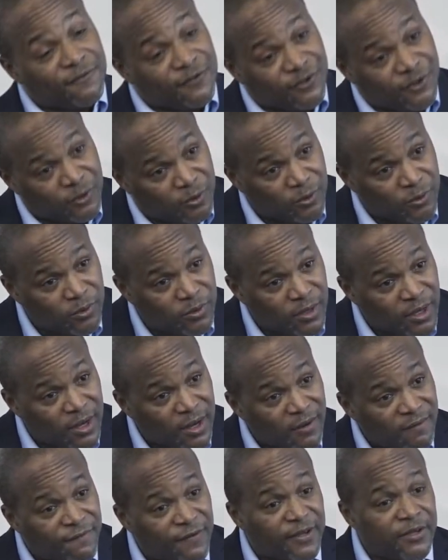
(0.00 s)
truth
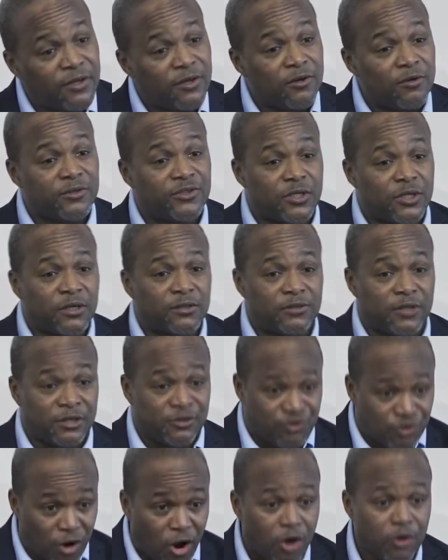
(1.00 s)
for you to
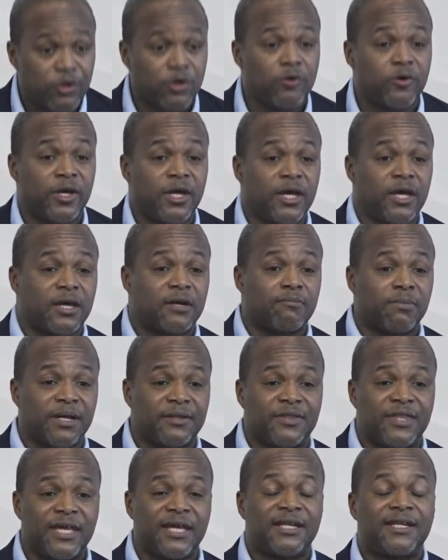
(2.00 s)
draw you in,
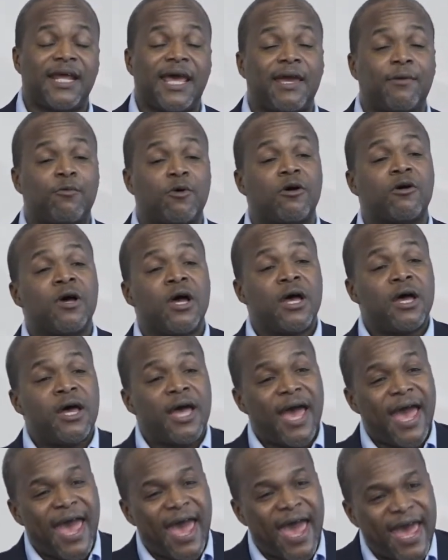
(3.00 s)
but then they will
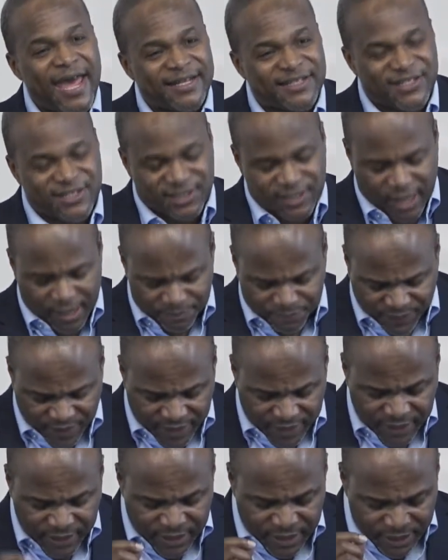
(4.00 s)
add
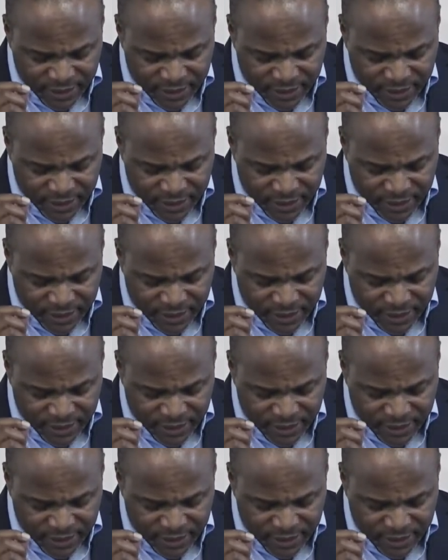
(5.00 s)
something